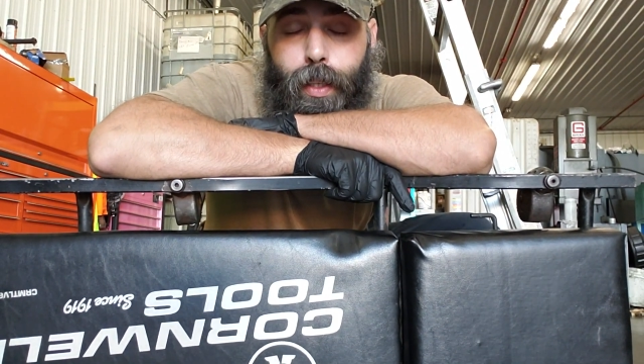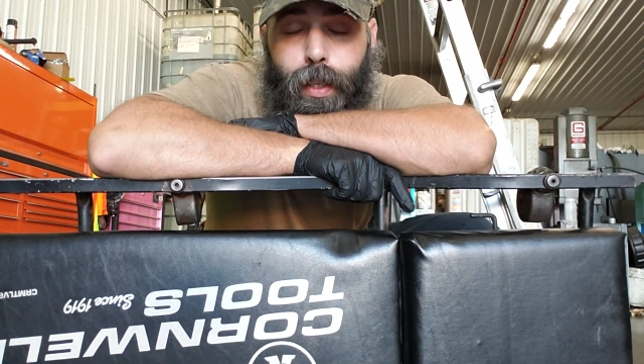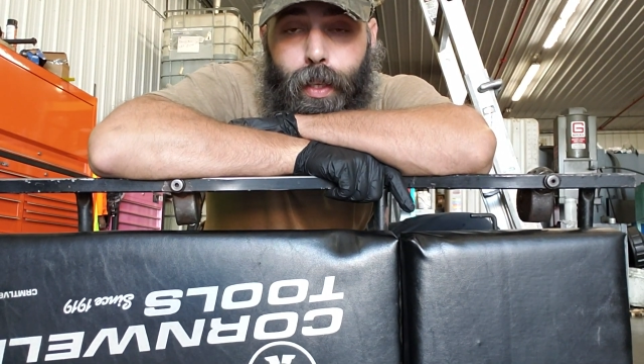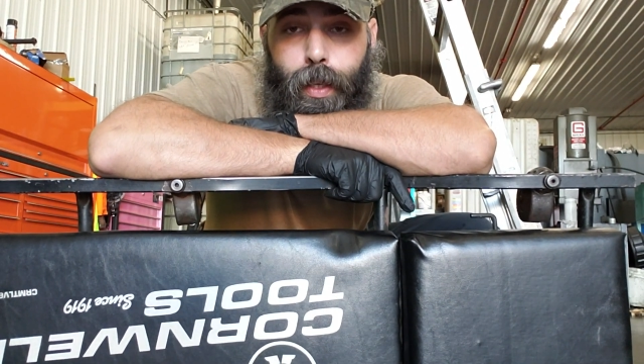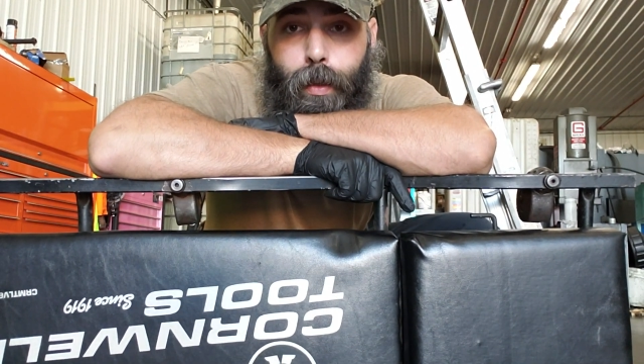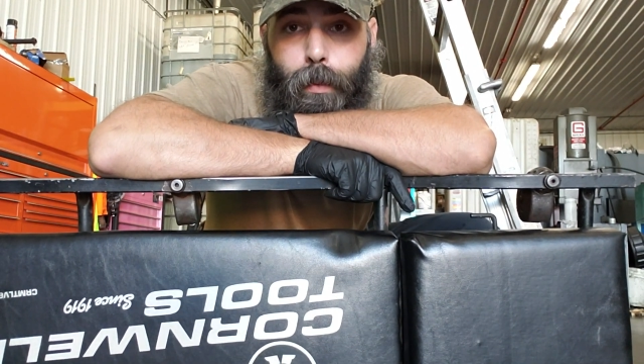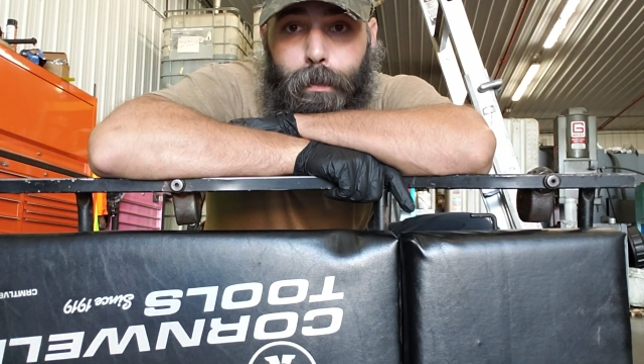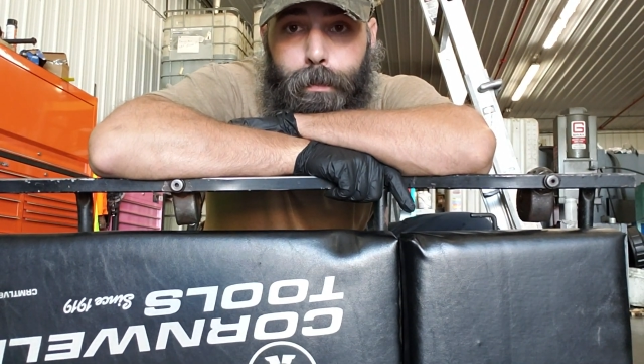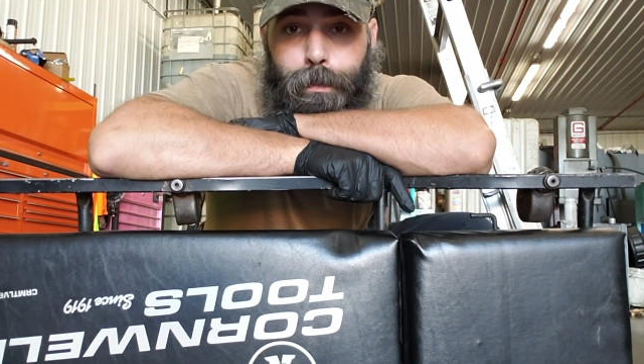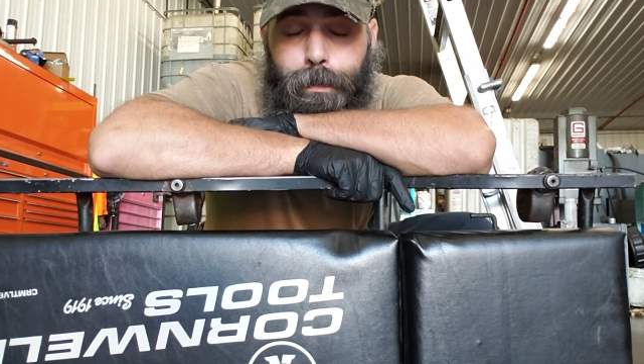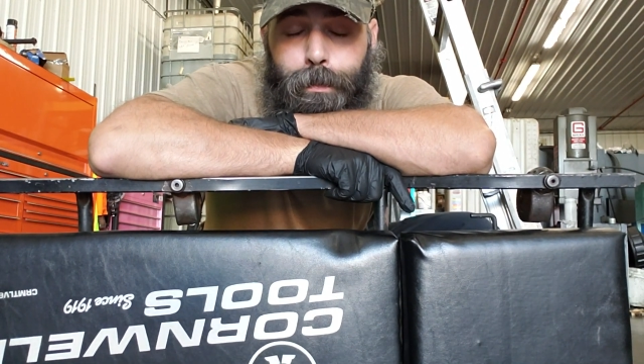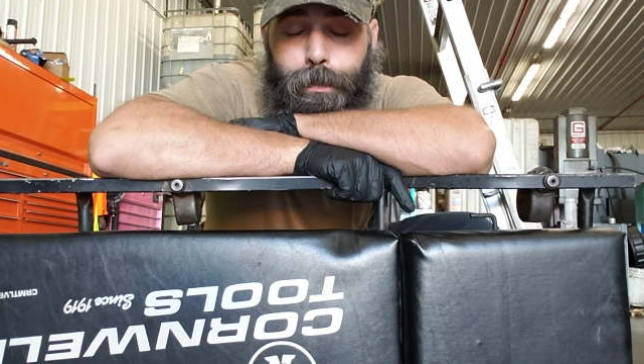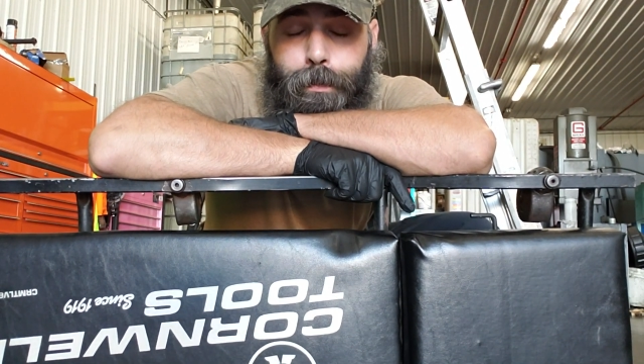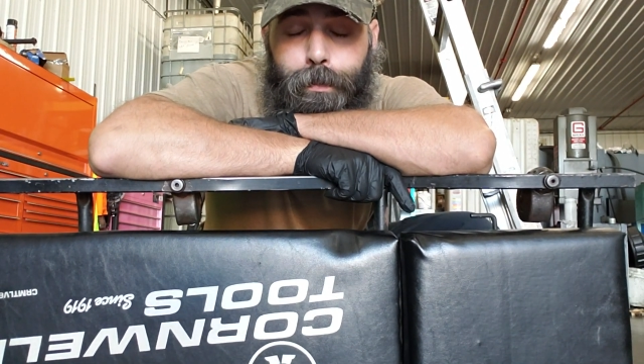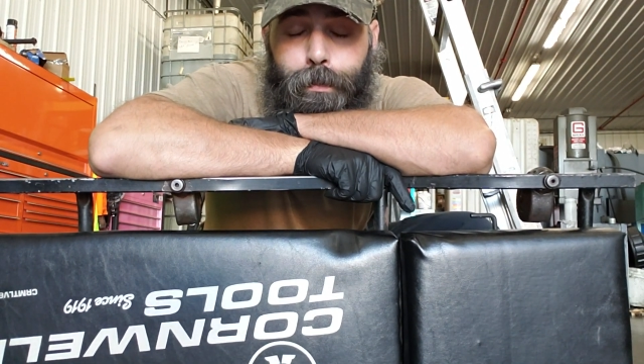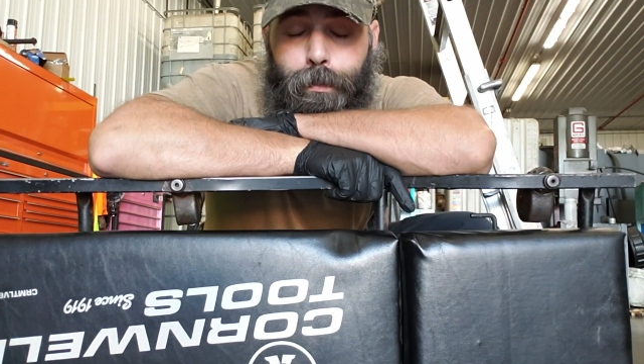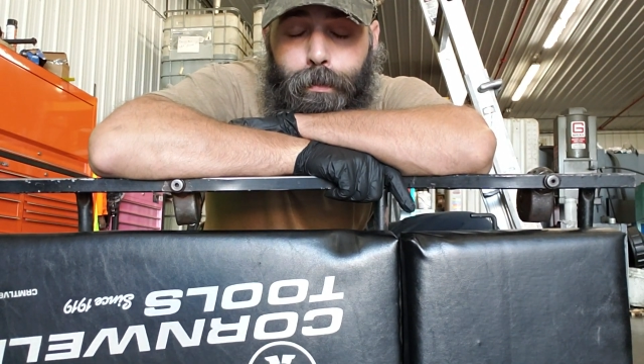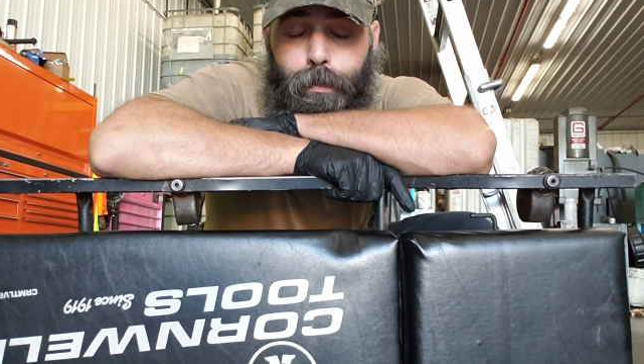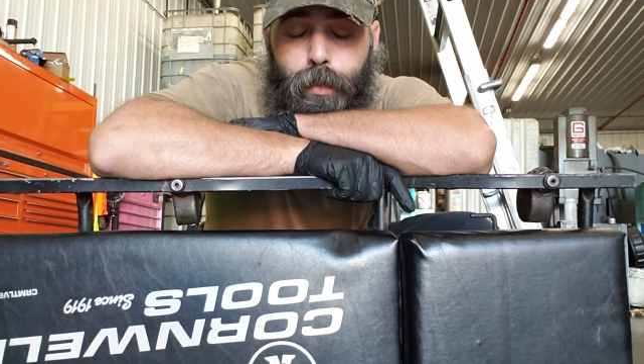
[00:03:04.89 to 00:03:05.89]
him,
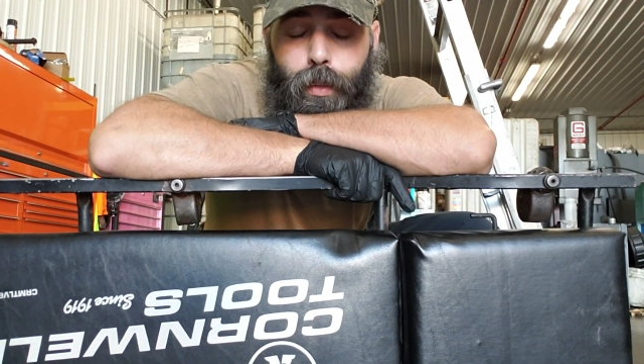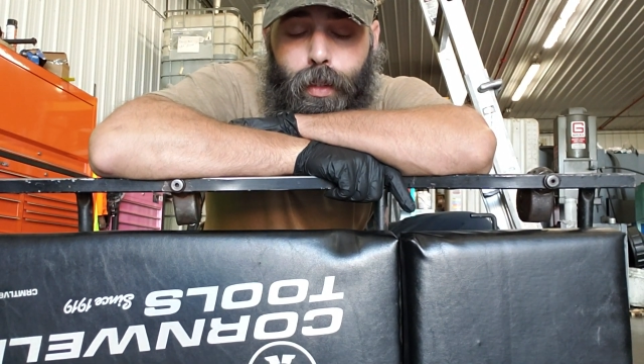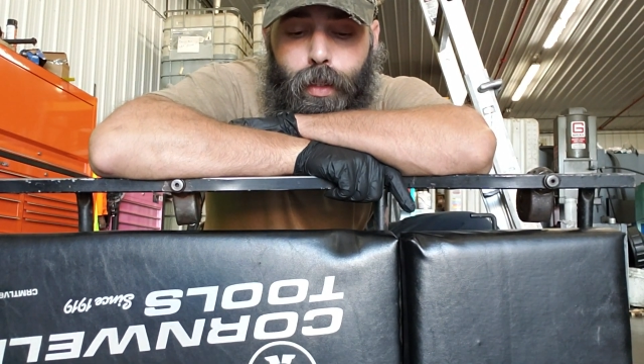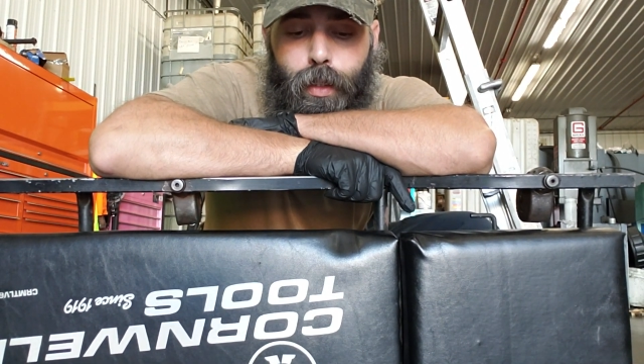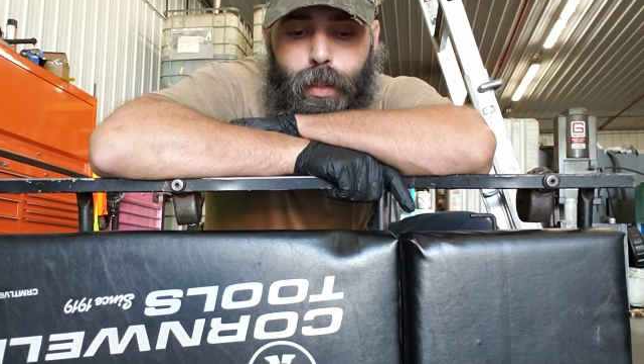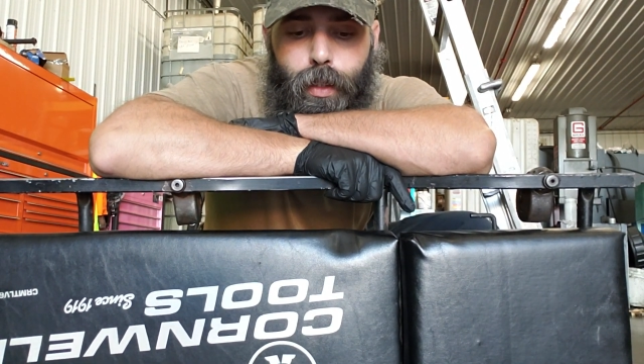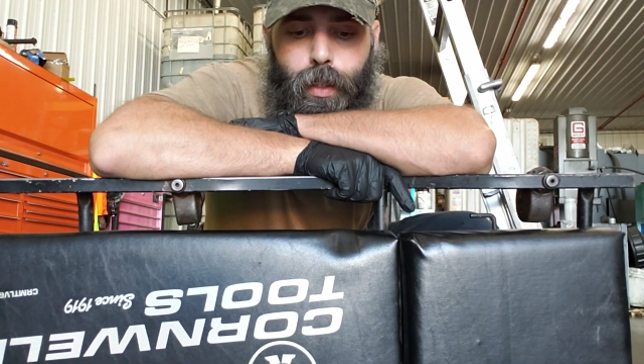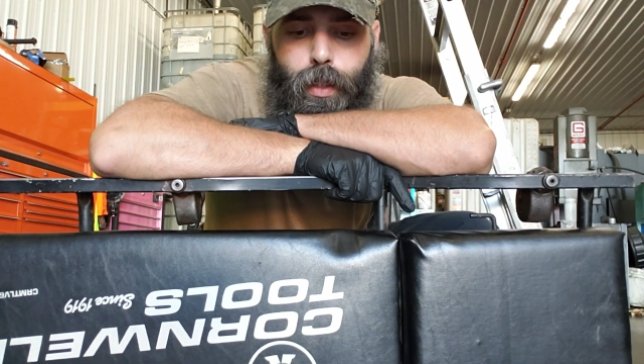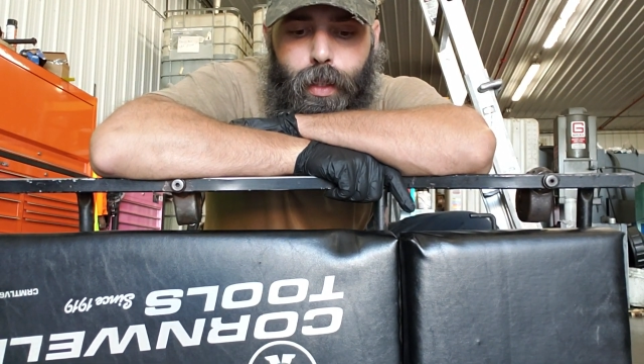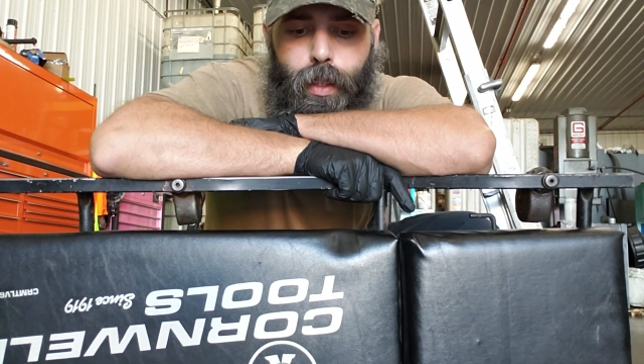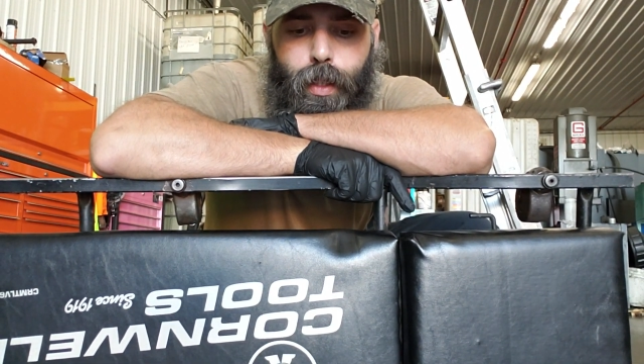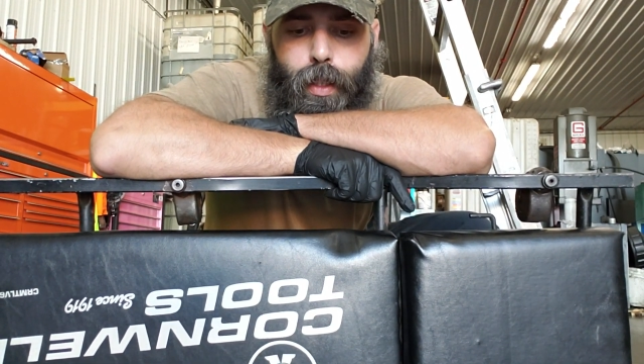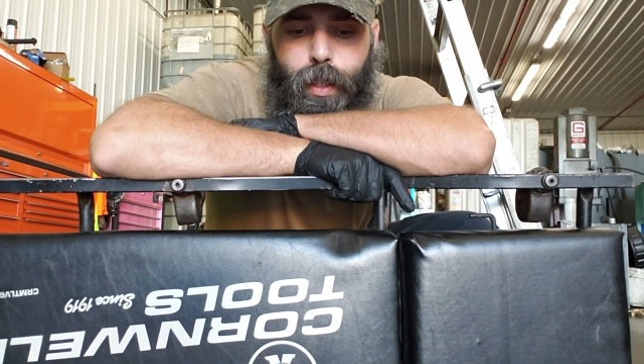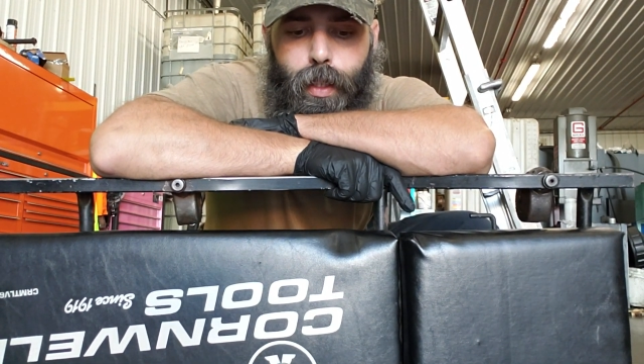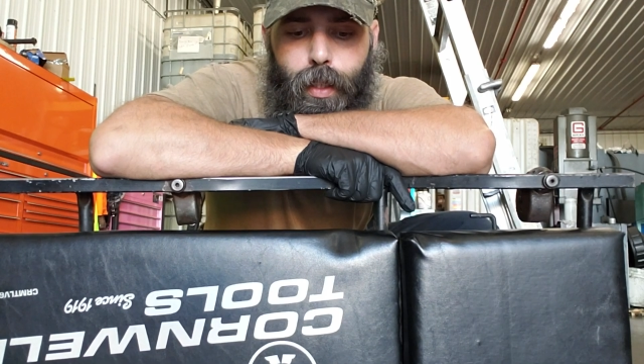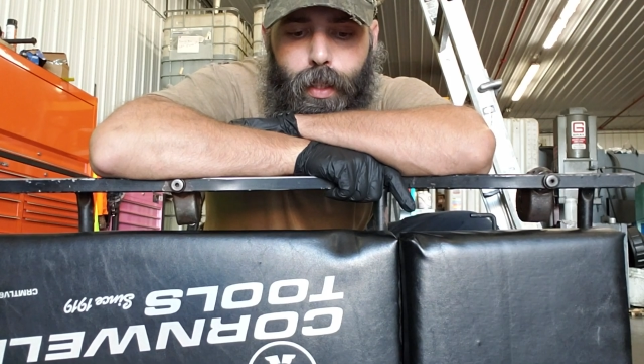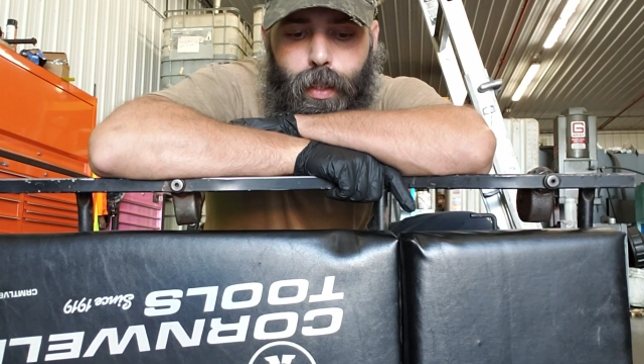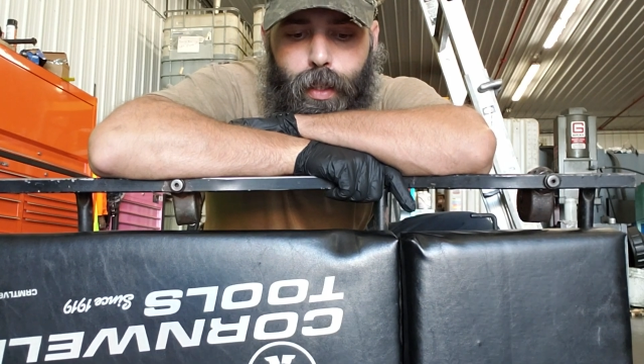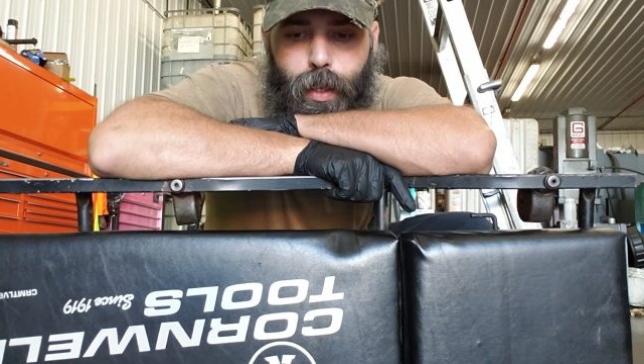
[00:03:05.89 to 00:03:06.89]
he,